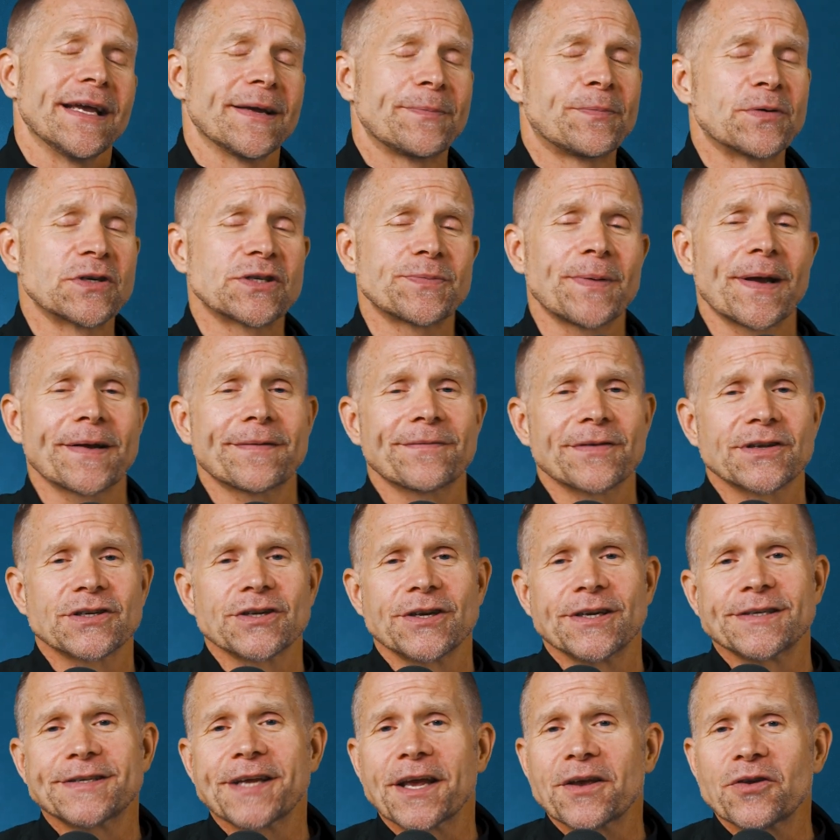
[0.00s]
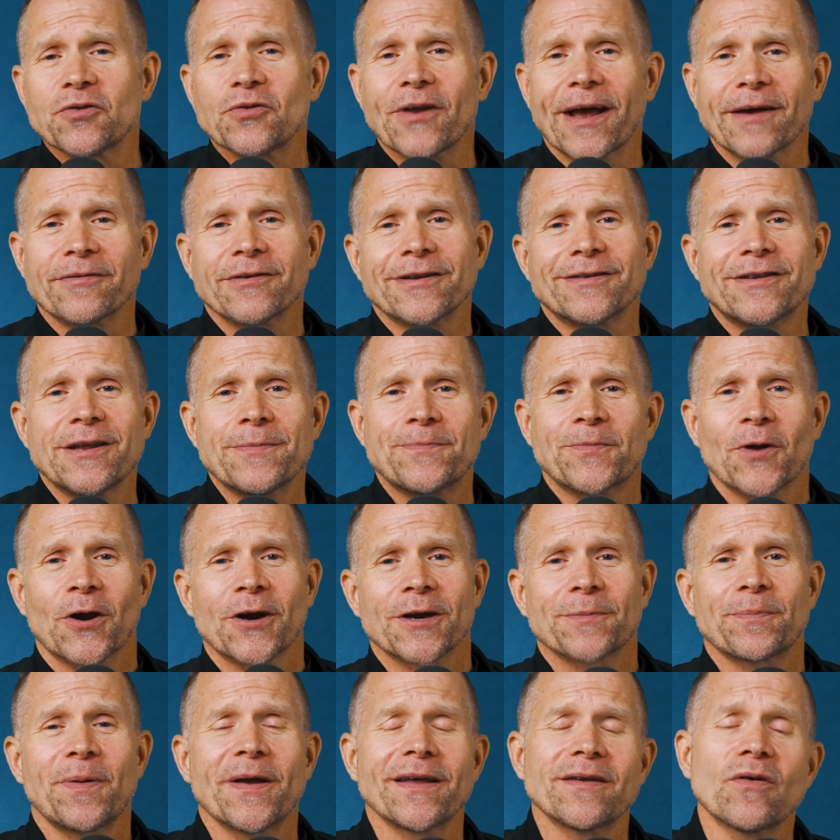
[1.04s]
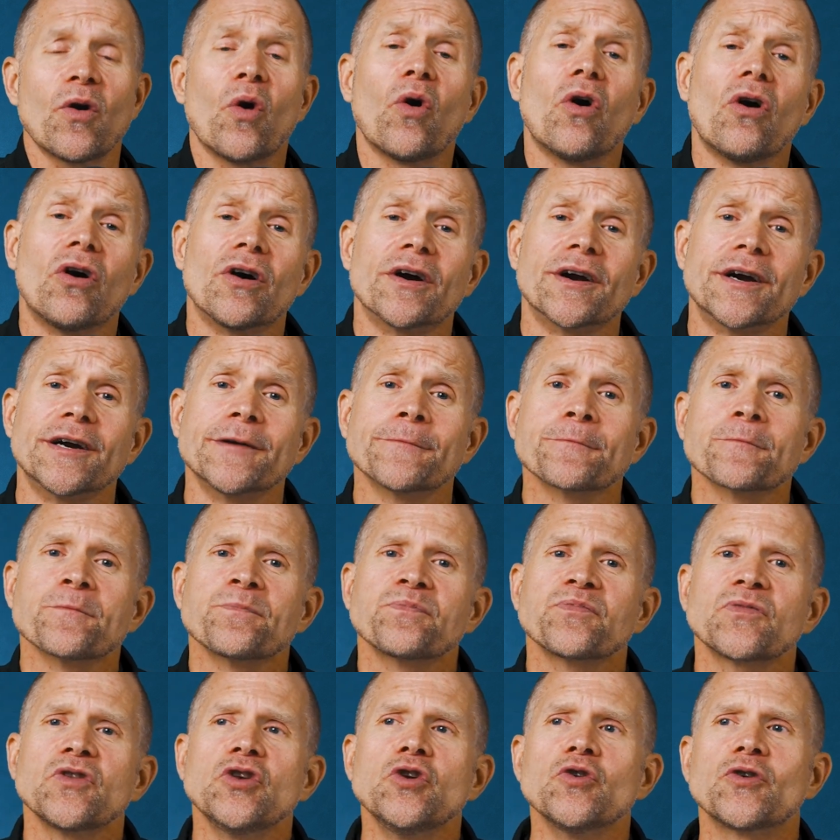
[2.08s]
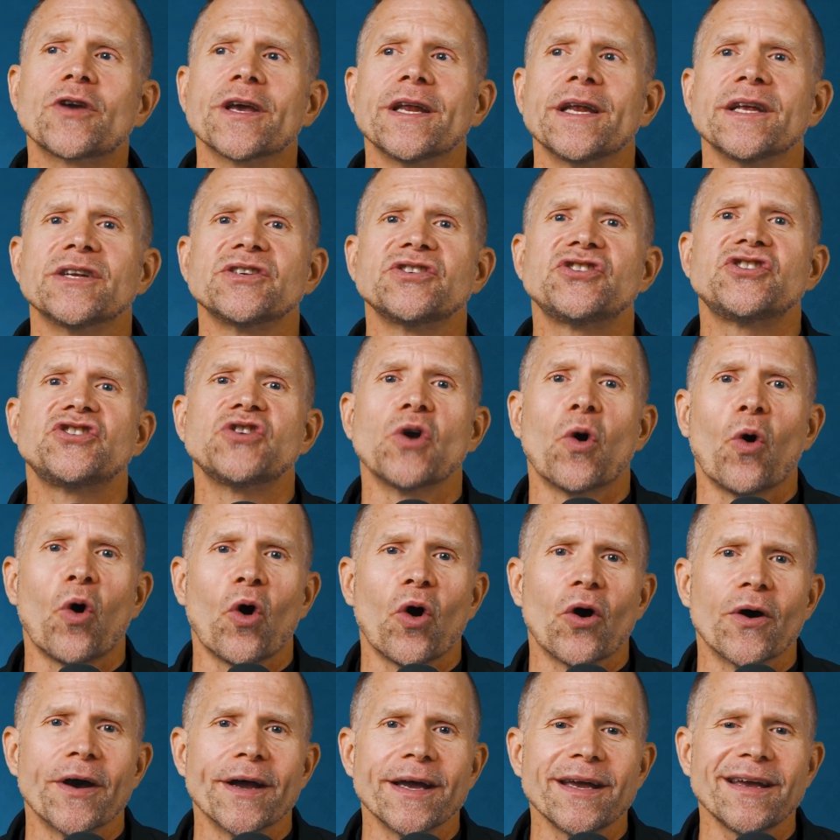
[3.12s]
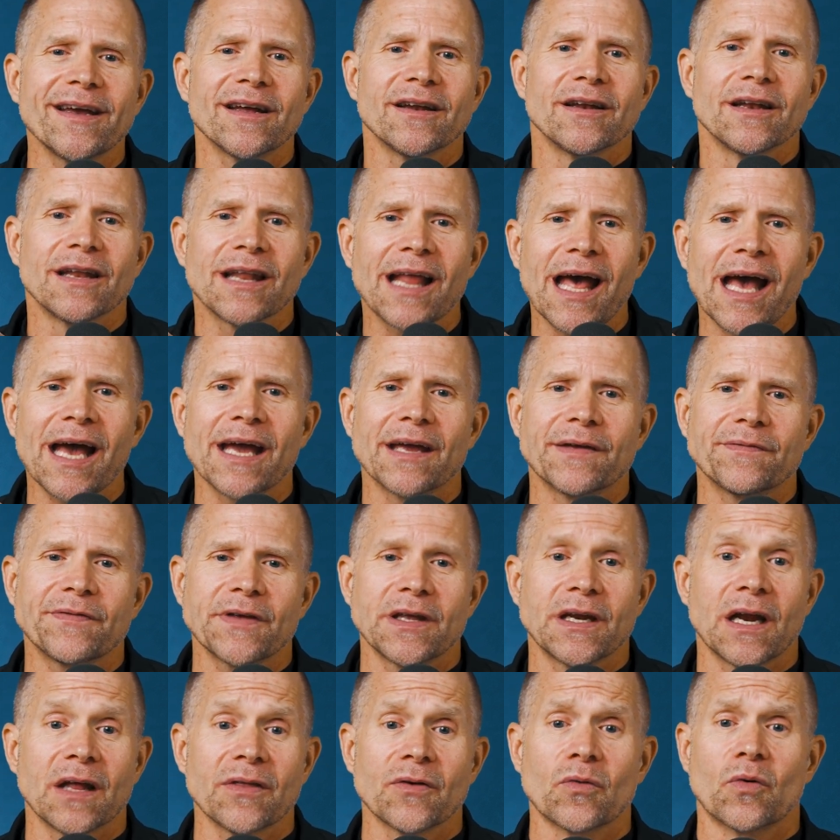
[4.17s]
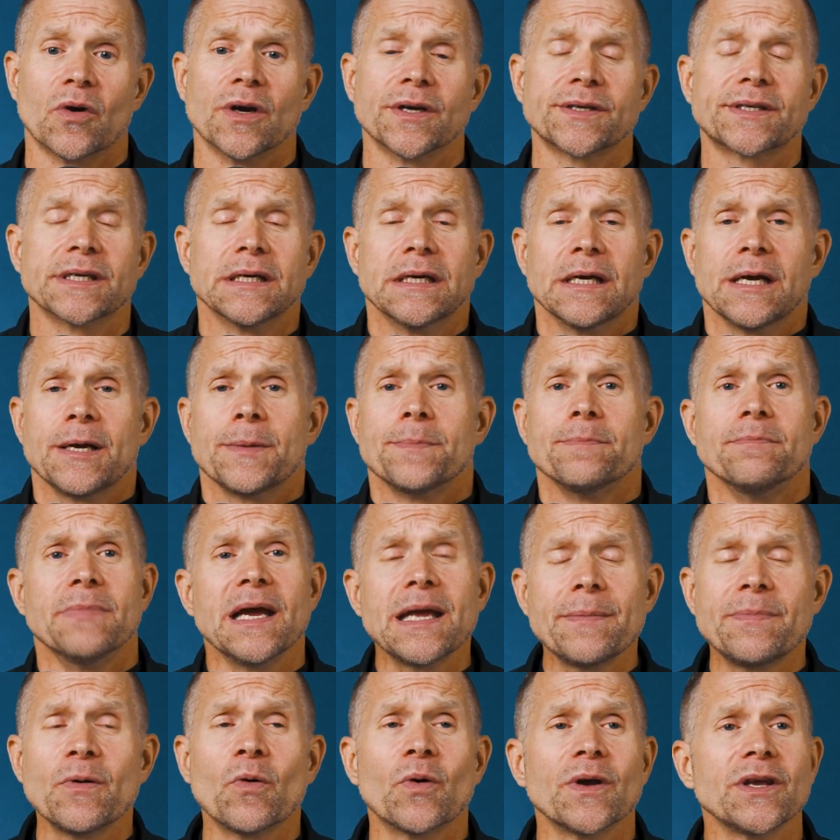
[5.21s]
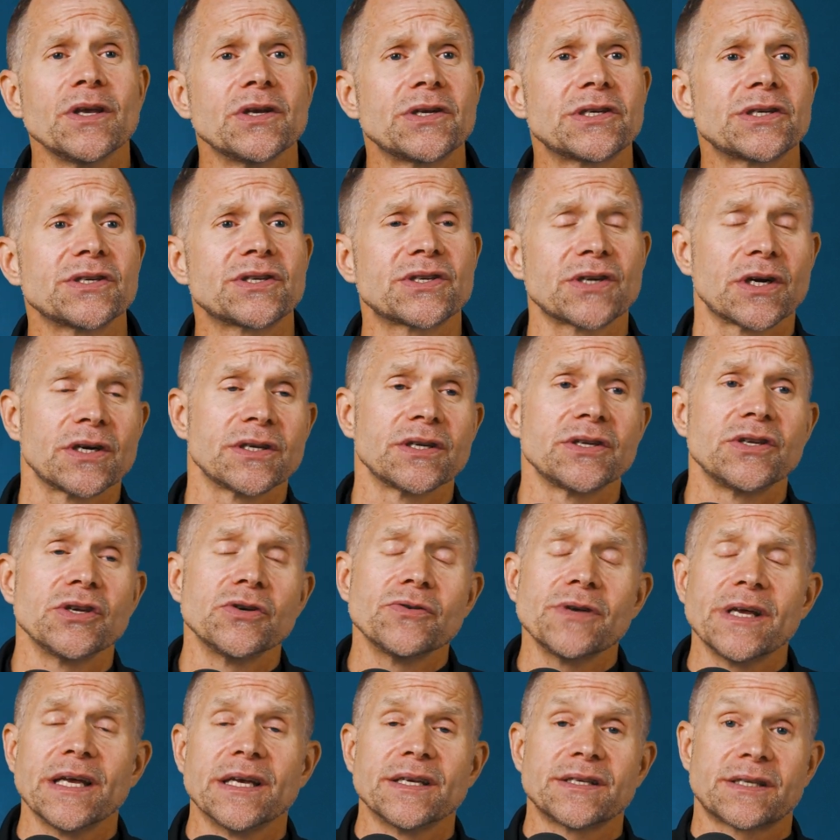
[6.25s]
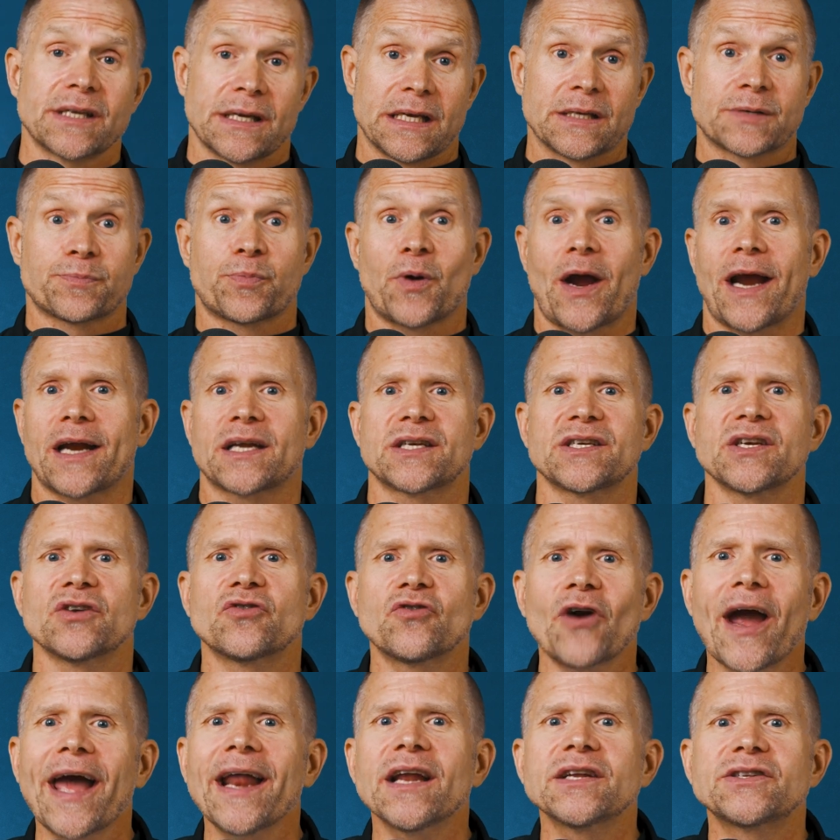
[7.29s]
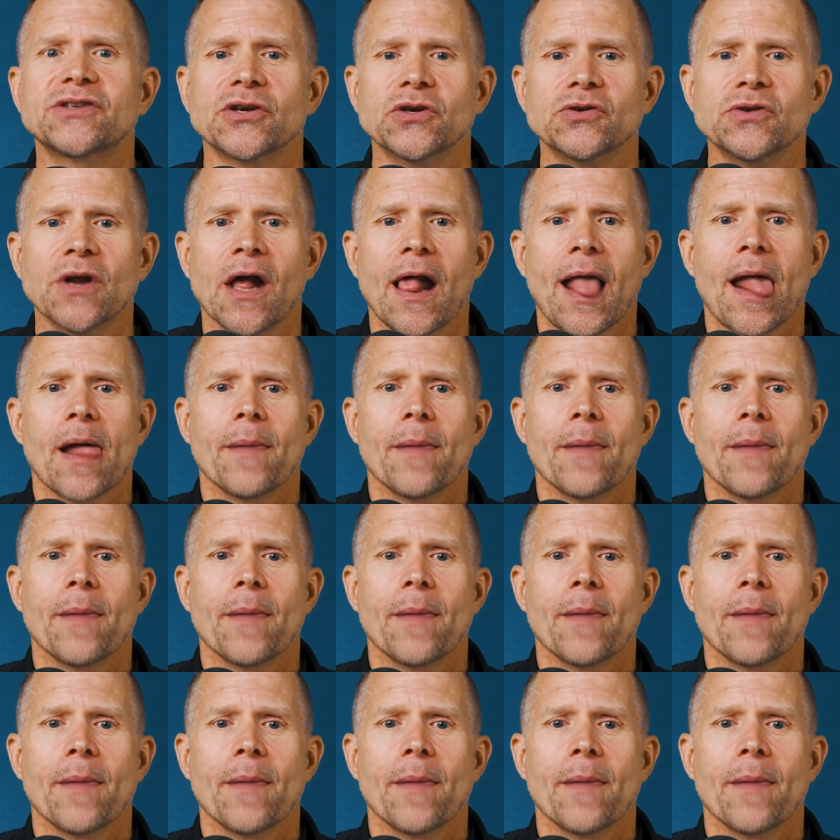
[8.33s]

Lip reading: perspective that's going to take you down a deep, dark pit, or you can enjoy life. In other words, maybe what you should start to do is practicing gratitude.